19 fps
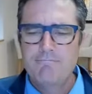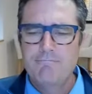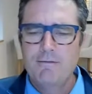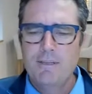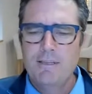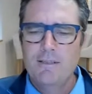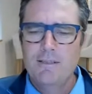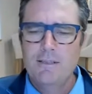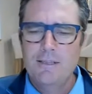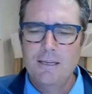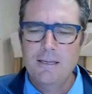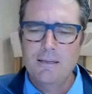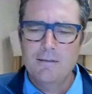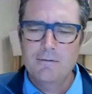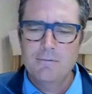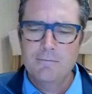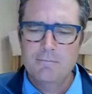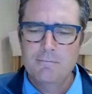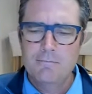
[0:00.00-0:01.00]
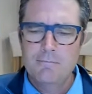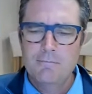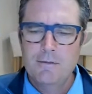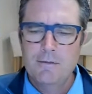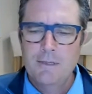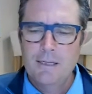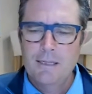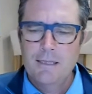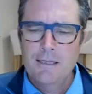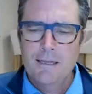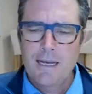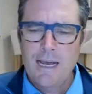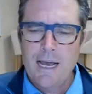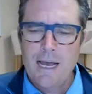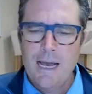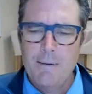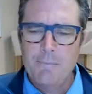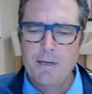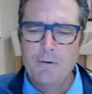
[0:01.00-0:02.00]
let's see,
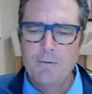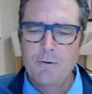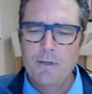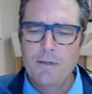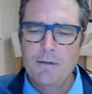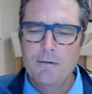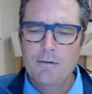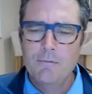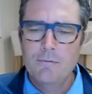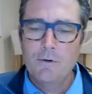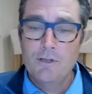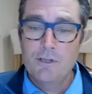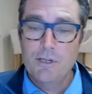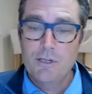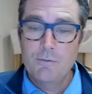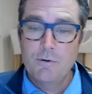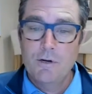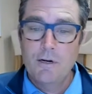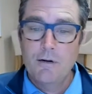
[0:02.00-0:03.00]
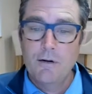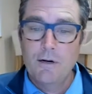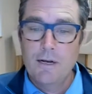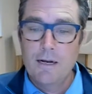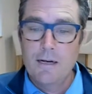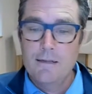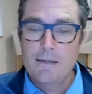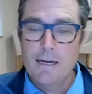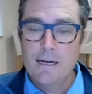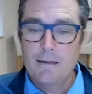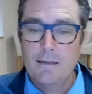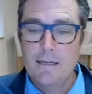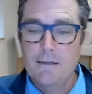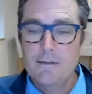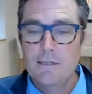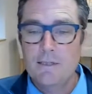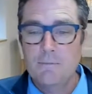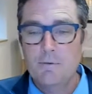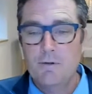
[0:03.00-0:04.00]
happening when she's wearing her contact
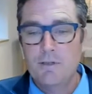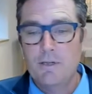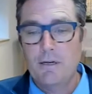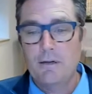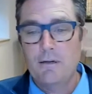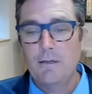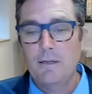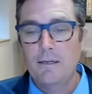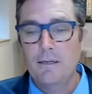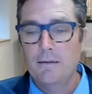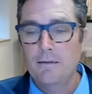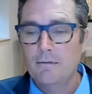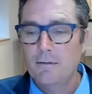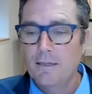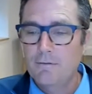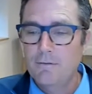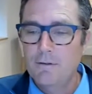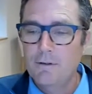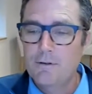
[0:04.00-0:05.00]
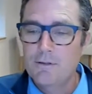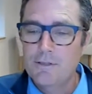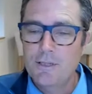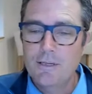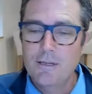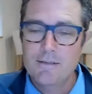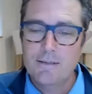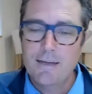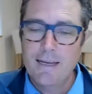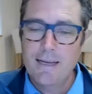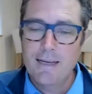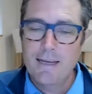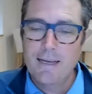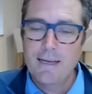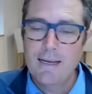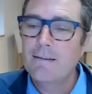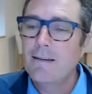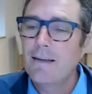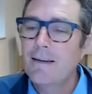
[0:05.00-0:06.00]
lenses, particularly, even though she doesn't
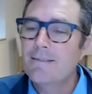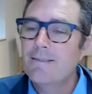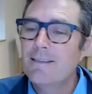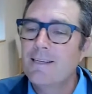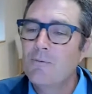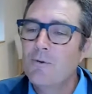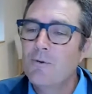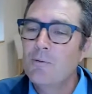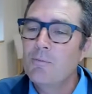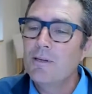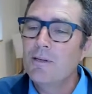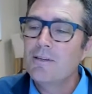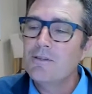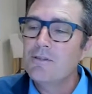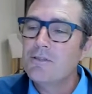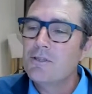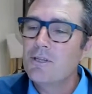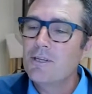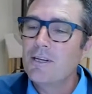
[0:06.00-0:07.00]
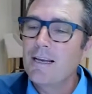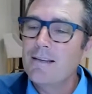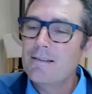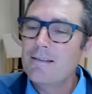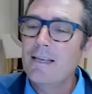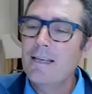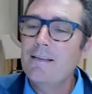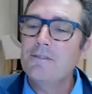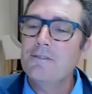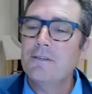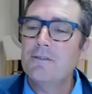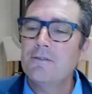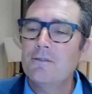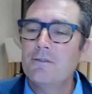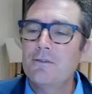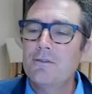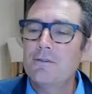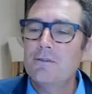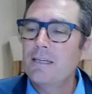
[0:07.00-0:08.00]
have contacts anymore because she has LASIK
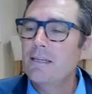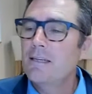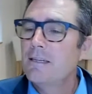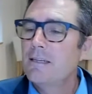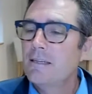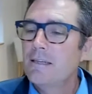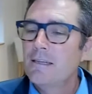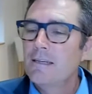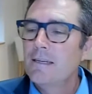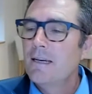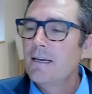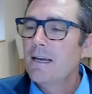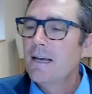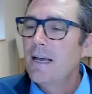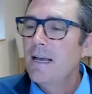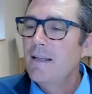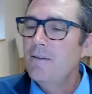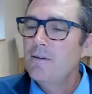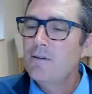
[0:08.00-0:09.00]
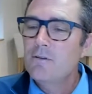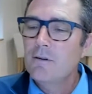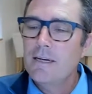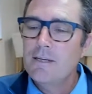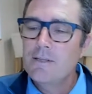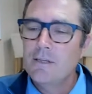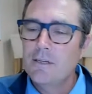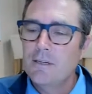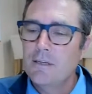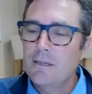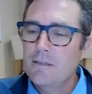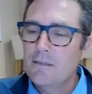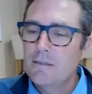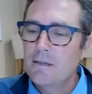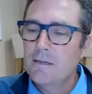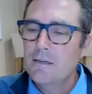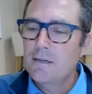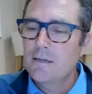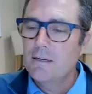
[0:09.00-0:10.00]
surgery. And the duration,
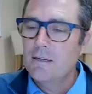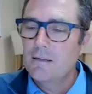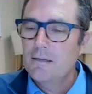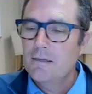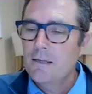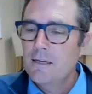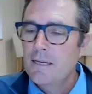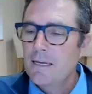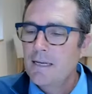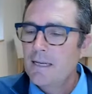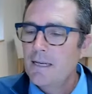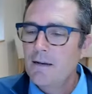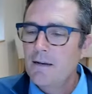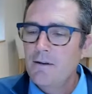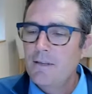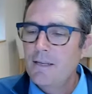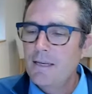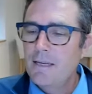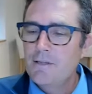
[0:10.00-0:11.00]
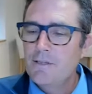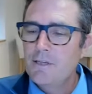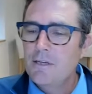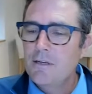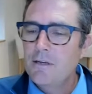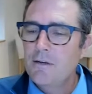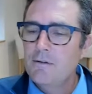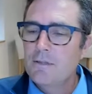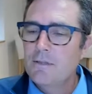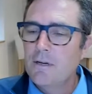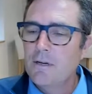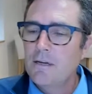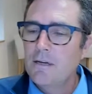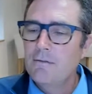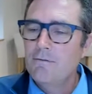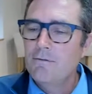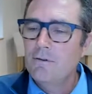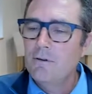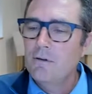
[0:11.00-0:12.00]
it's the itching goes
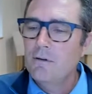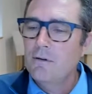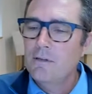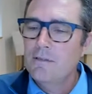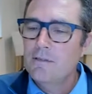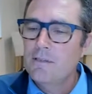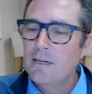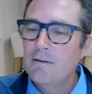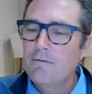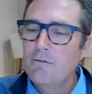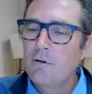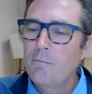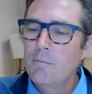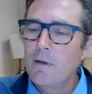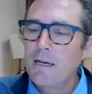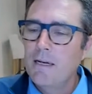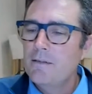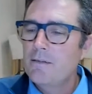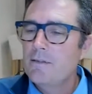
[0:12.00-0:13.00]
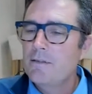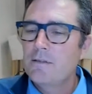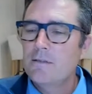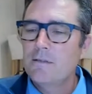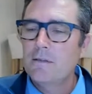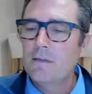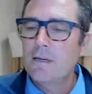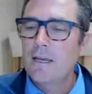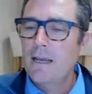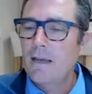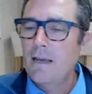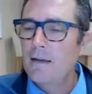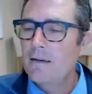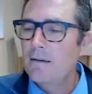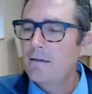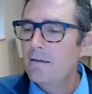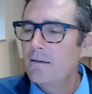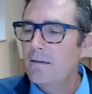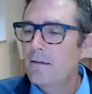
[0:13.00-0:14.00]
on for several minutes,
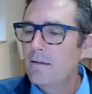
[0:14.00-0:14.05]
and